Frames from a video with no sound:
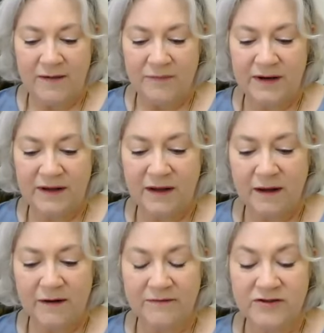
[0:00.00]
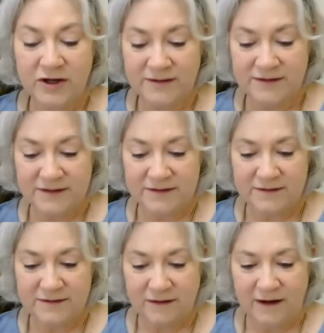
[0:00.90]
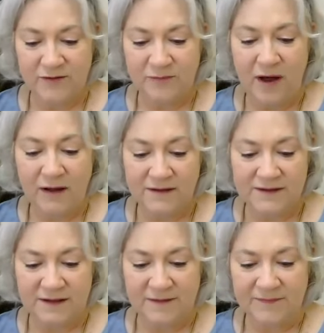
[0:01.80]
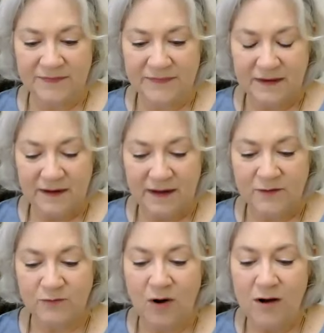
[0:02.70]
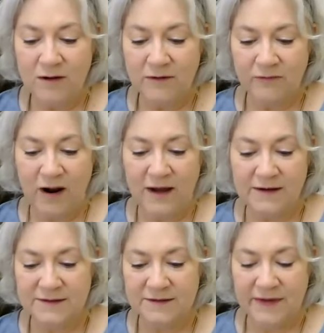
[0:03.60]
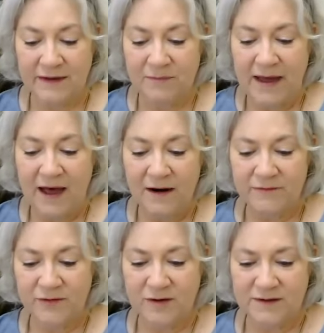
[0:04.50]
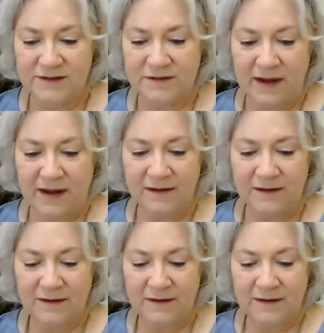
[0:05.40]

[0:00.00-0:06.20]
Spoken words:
but eke of justice and of policy, and wrong of right, and bad of good did make,